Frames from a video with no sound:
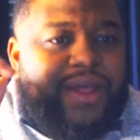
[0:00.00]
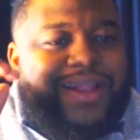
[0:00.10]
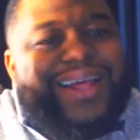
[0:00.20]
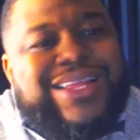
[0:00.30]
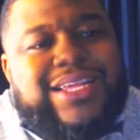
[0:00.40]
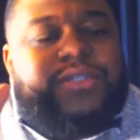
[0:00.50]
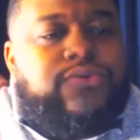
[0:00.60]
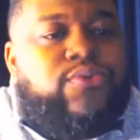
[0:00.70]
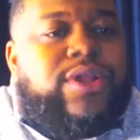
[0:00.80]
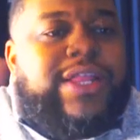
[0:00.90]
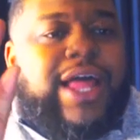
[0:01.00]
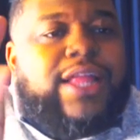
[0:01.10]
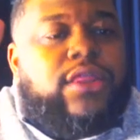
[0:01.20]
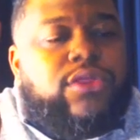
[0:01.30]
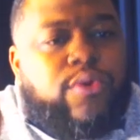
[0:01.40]
it's really like
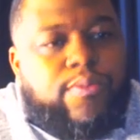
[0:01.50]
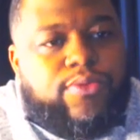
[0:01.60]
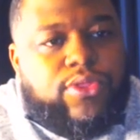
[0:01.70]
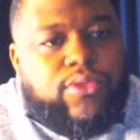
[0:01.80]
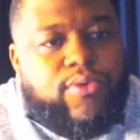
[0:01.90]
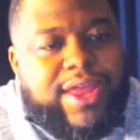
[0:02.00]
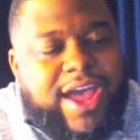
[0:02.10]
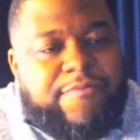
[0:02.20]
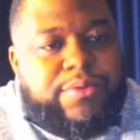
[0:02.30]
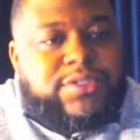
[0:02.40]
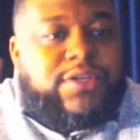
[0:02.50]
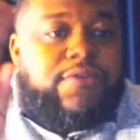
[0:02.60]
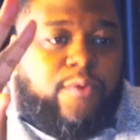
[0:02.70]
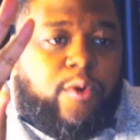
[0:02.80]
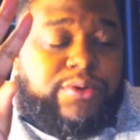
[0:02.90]
3.5%,
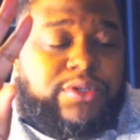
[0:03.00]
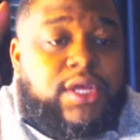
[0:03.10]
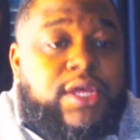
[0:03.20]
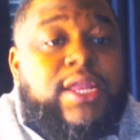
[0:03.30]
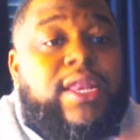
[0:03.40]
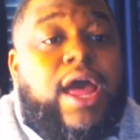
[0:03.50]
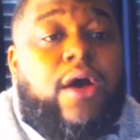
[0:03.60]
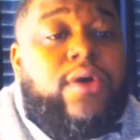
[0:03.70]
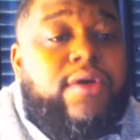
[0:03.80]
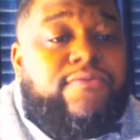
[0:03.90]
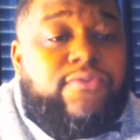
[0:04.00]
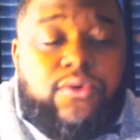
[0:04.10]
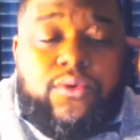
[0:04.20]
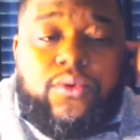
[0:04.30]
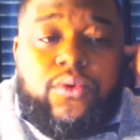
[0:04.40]
4%. Now, if
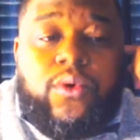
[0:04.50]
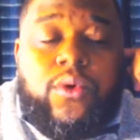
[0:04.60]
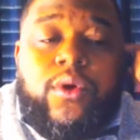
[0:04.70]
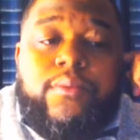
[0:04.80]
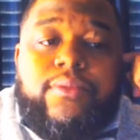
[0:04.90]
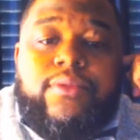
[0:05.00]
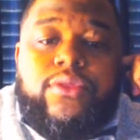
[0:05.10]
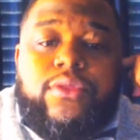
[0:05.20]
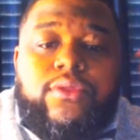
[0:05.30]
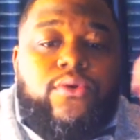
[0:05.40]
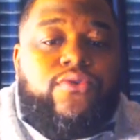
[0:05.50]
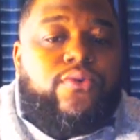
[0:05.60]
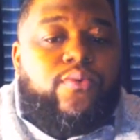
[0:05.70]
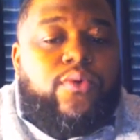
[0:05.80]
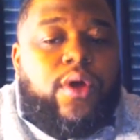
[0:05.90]
you due
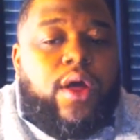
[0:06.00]
to